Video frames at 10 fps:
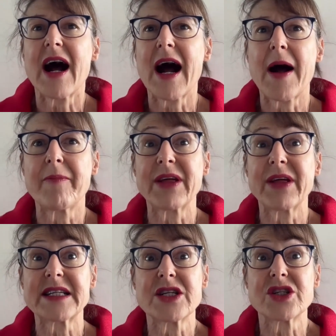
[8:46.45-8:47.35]
They
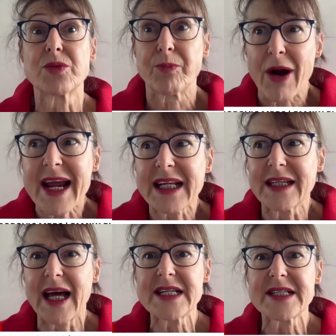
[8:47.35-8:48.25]
tend to brake
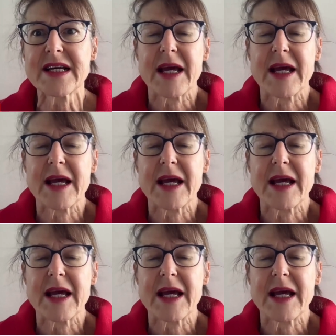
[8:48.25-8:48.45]
later.